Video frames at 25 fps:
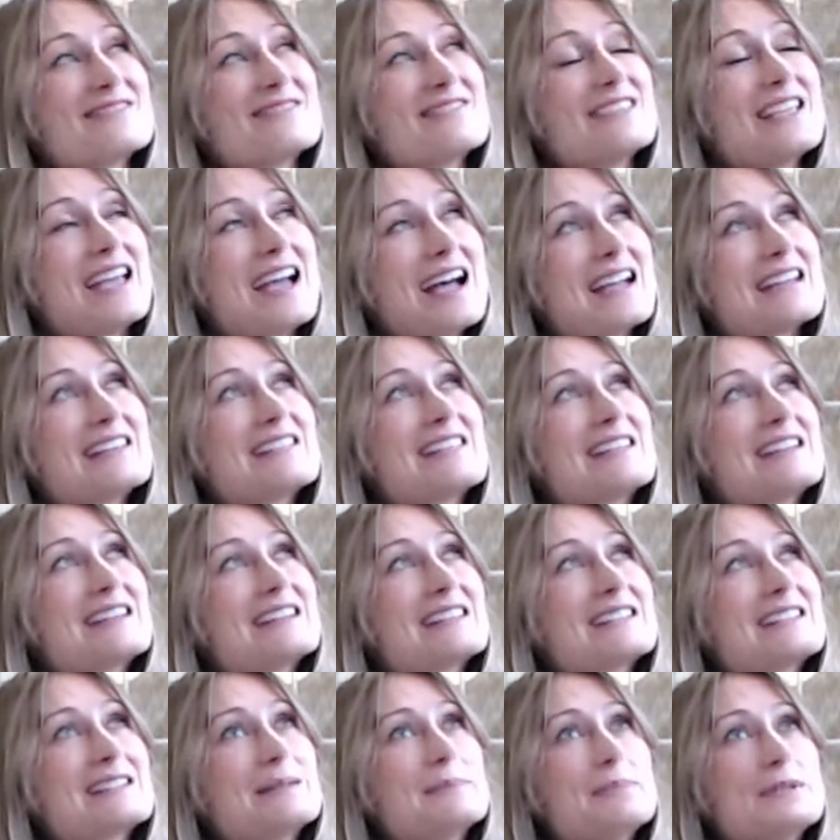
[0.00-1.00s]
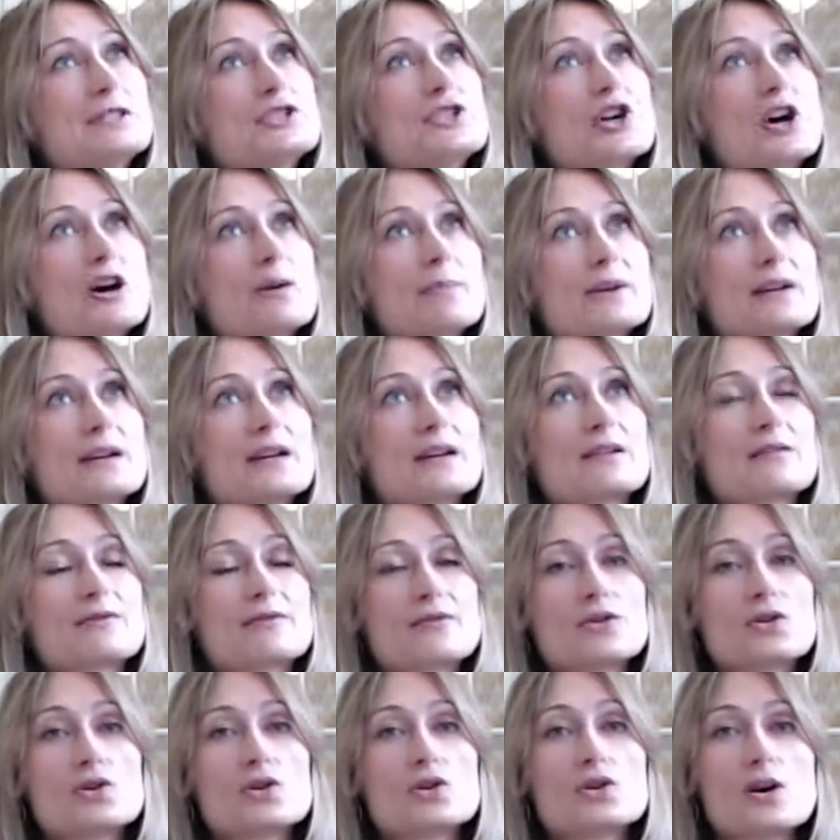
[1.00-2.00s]
Yeah, I think it's a big topic
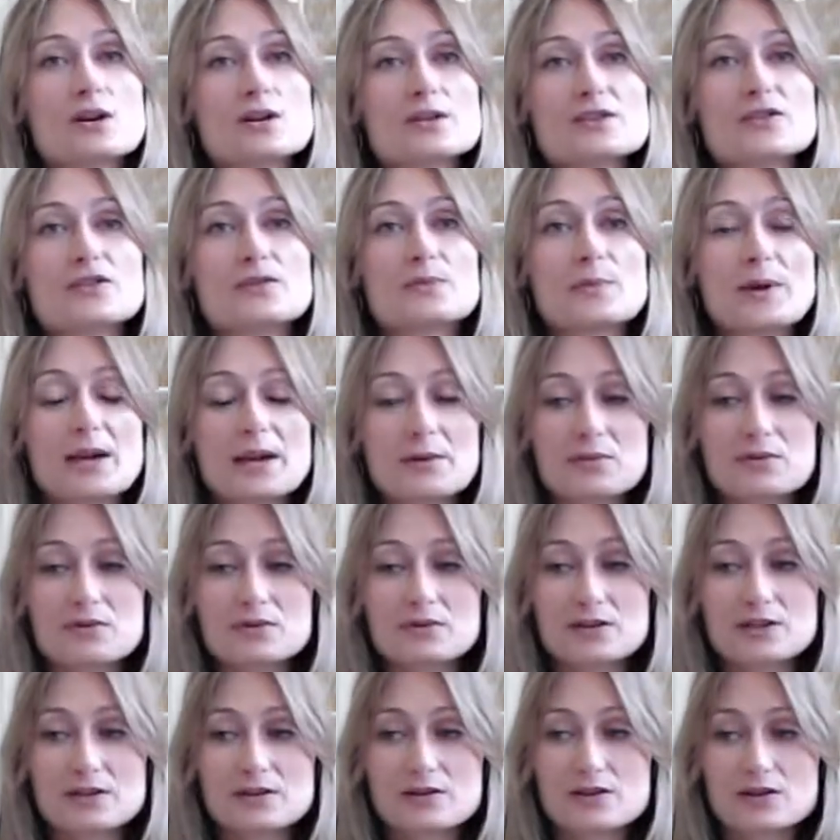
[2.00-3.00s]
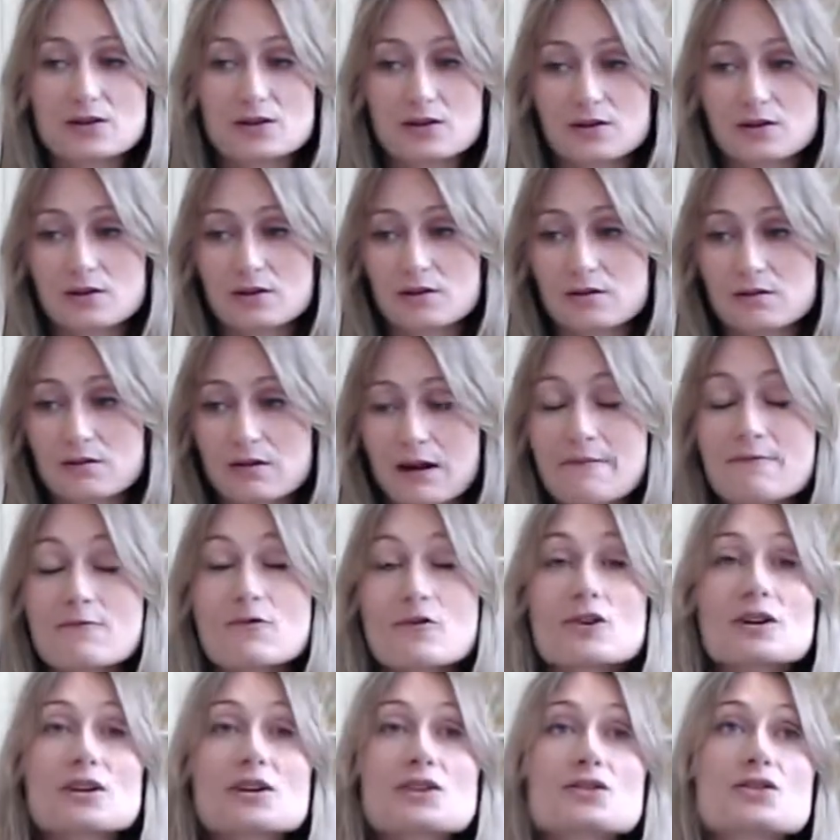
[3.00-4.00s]
for lots of people, and so I'm
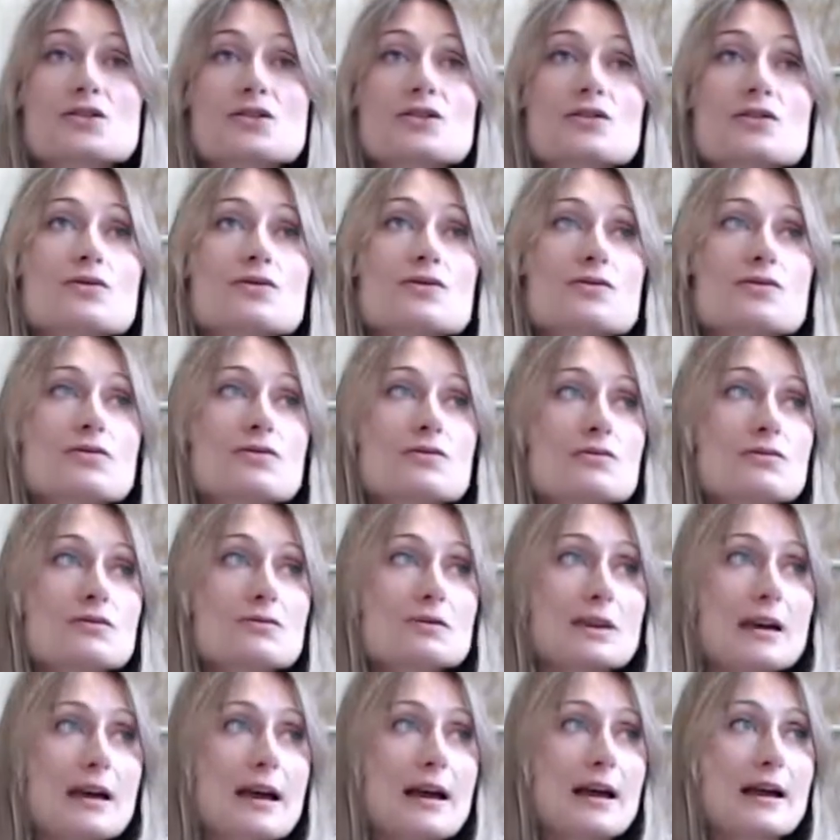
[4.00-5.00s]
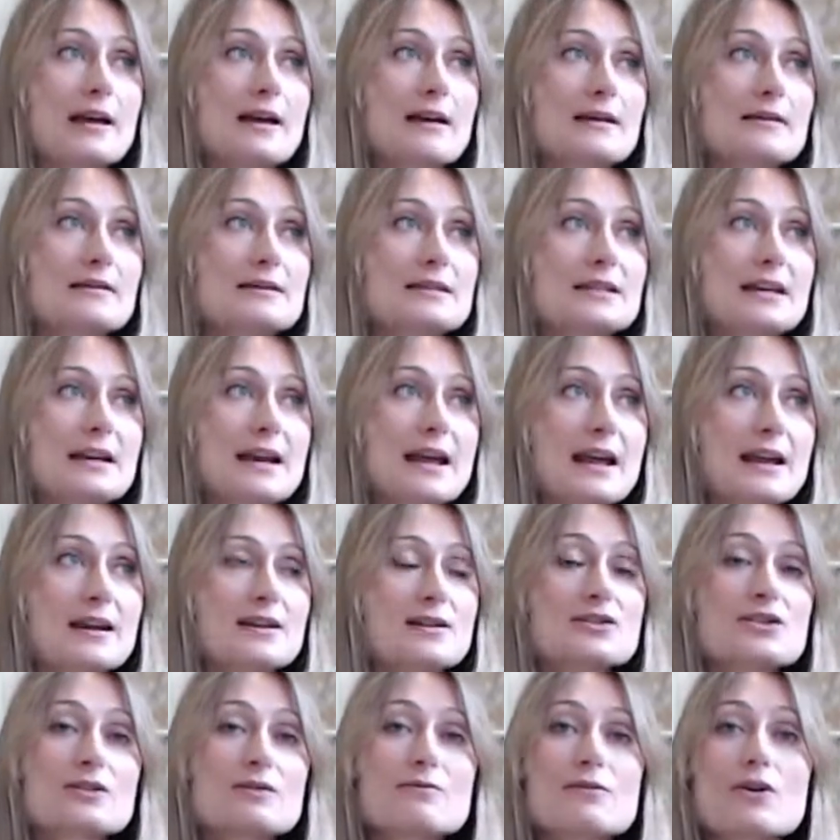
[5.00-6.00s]
wanting to today
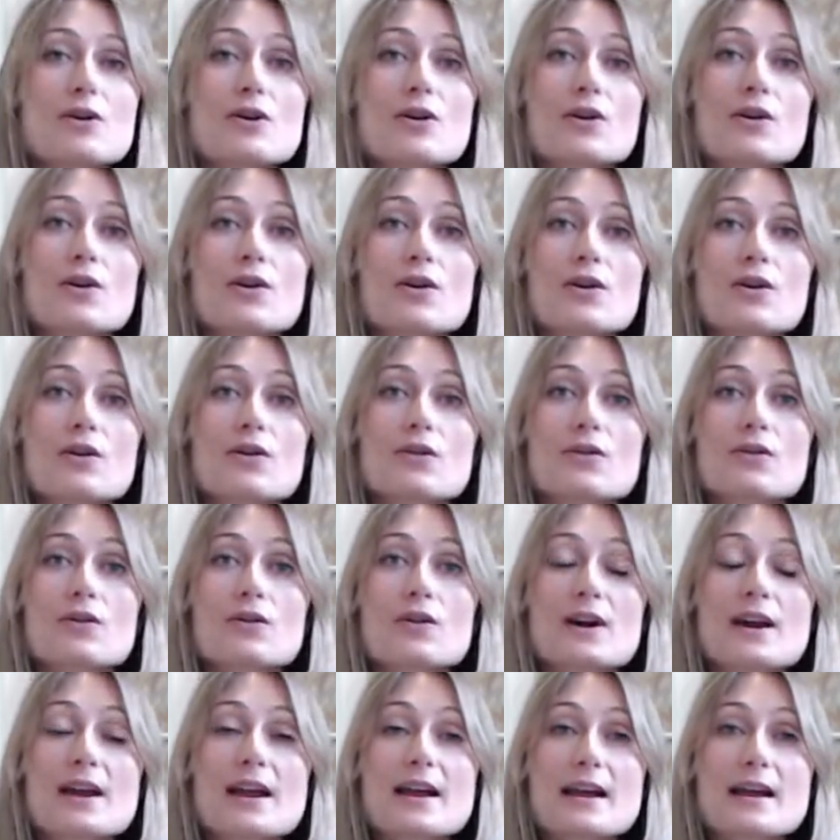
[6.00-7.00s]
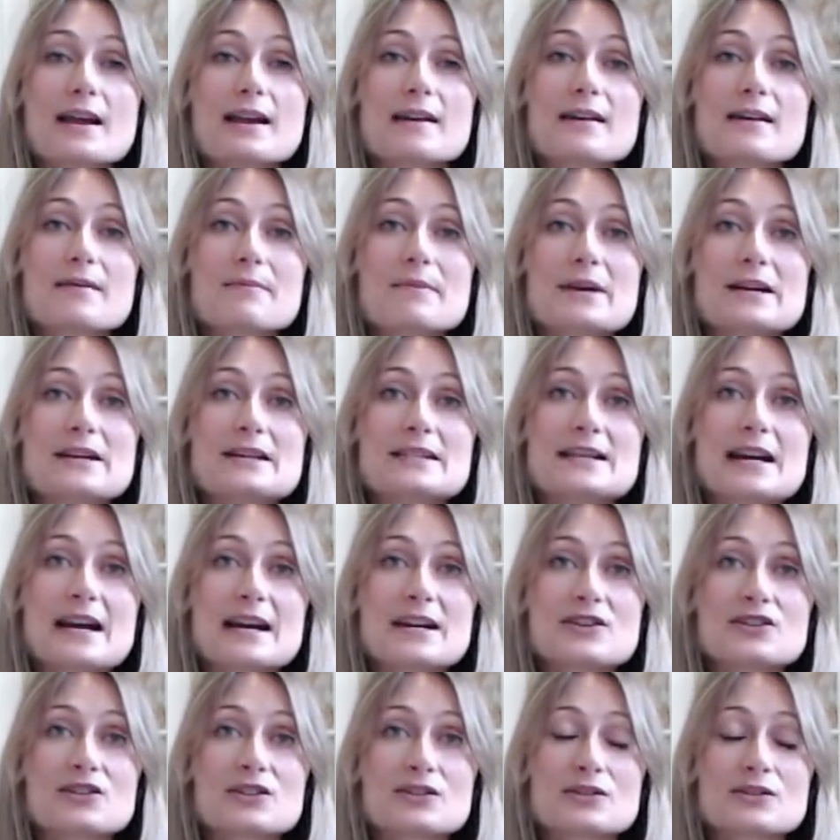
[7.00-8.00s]
and tomorrow create a
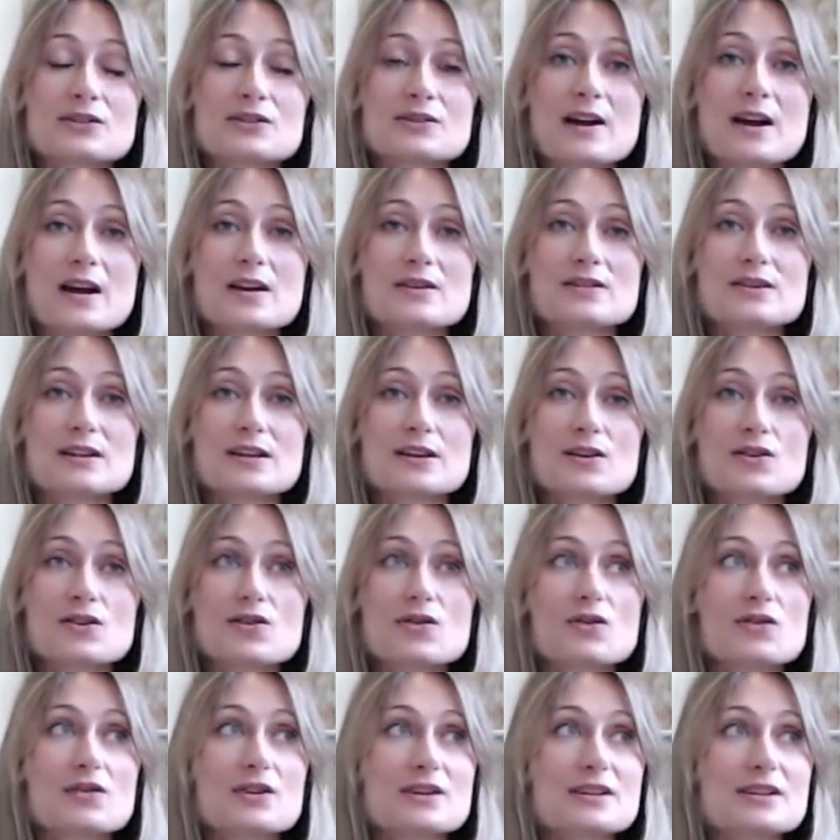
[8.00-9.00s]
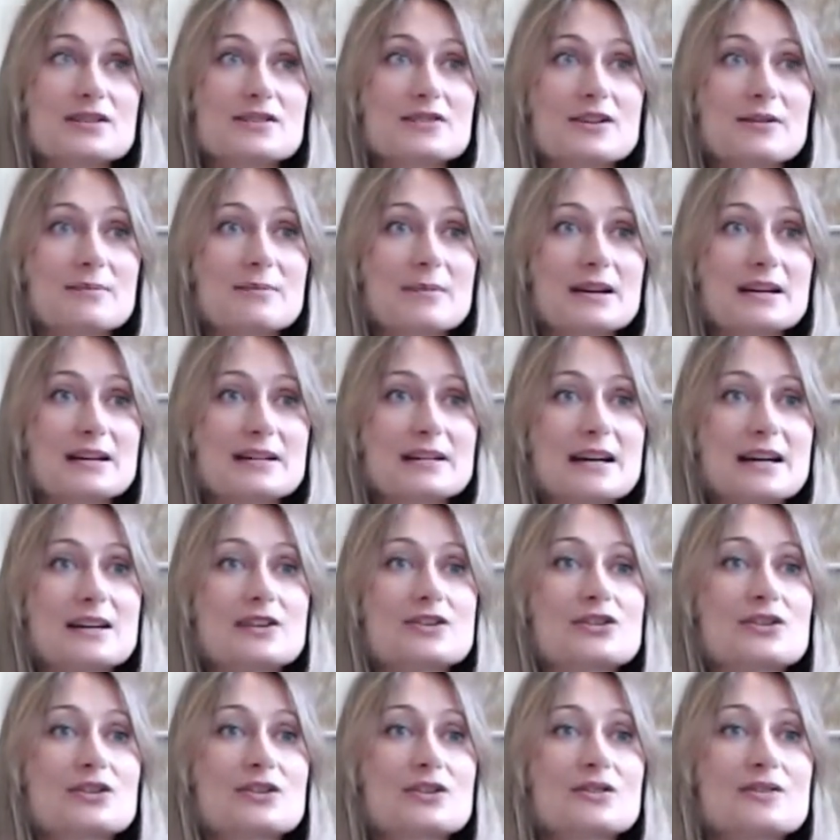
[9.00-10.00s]
meditation around it, a yoga nidra
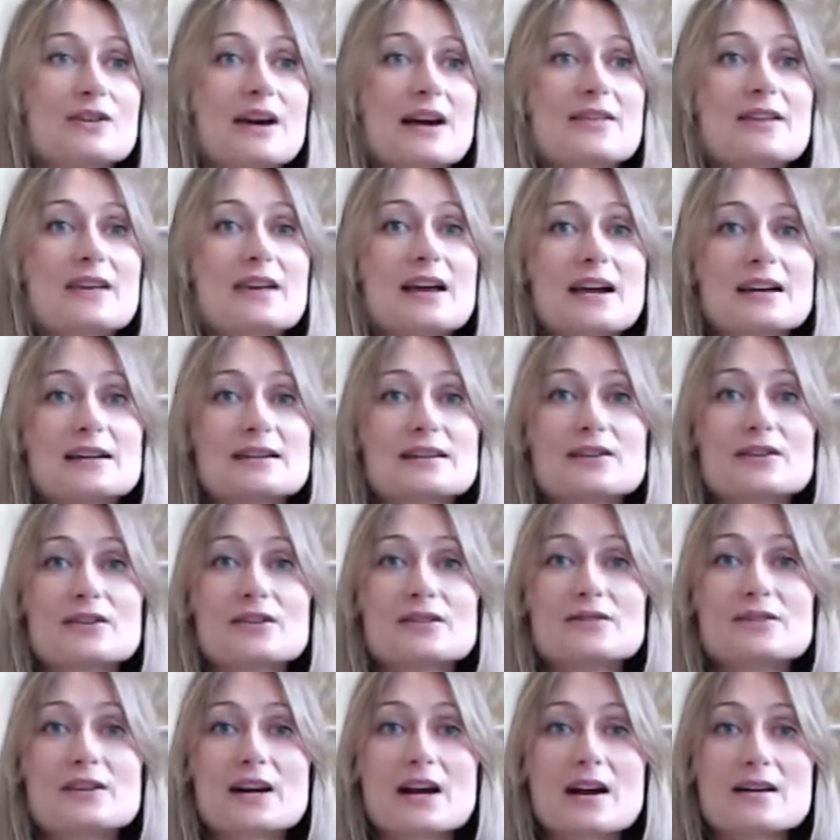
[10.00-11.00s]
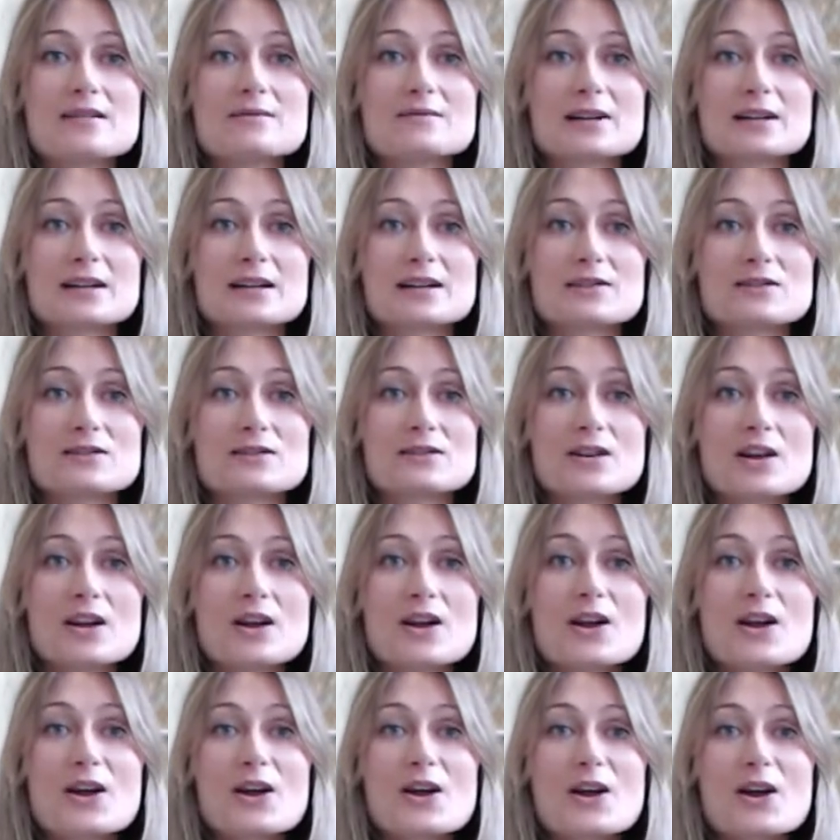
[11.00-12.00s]
meditation around the idea of Dharma and
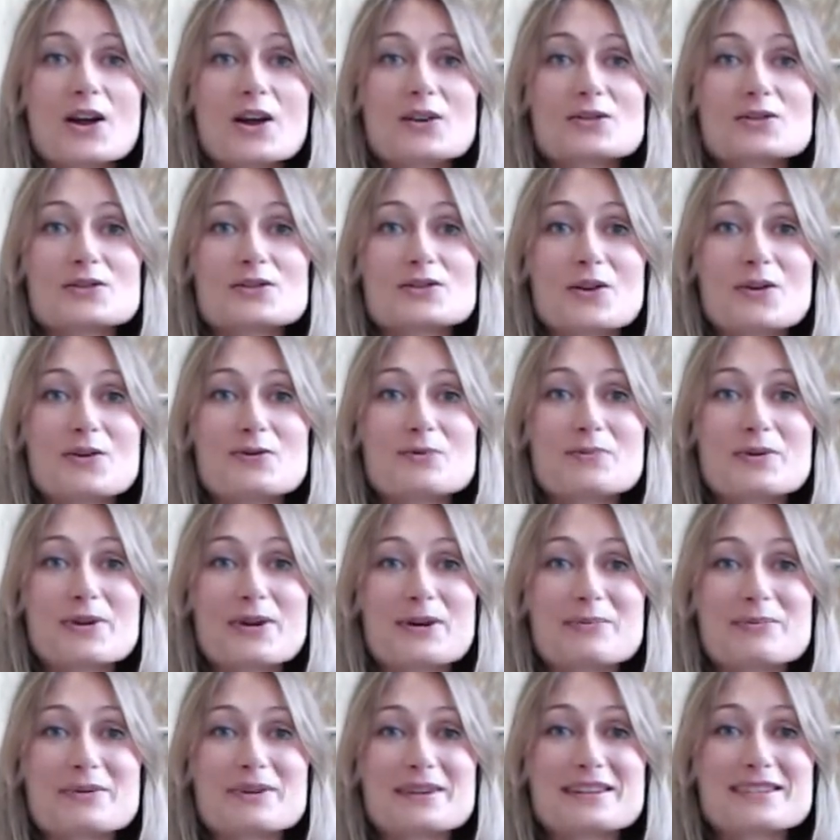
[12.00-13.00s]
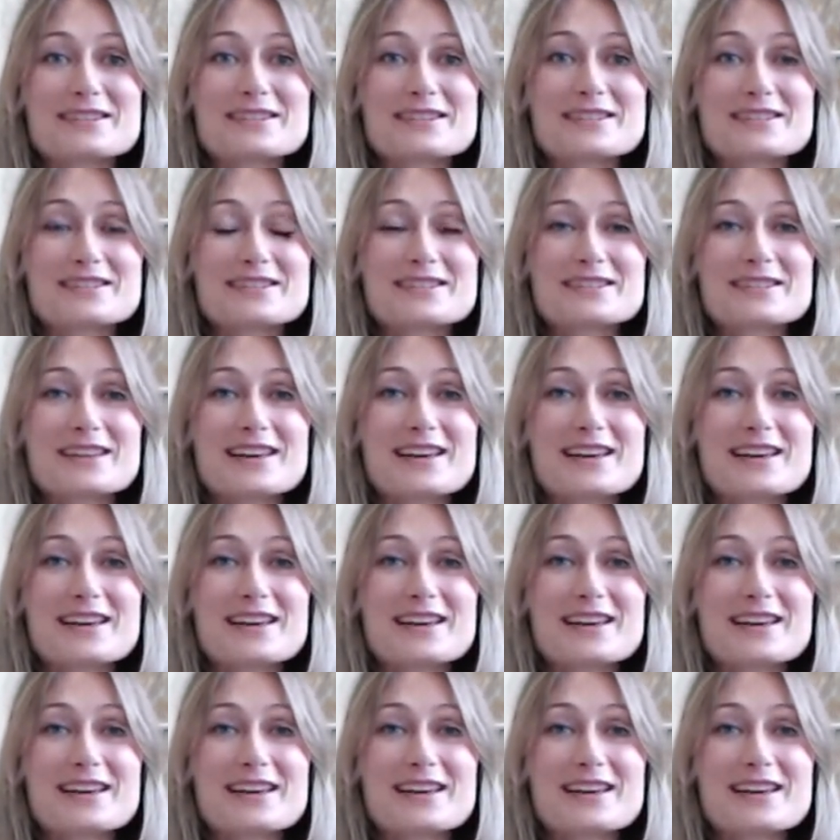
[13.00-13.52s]
soul purpose.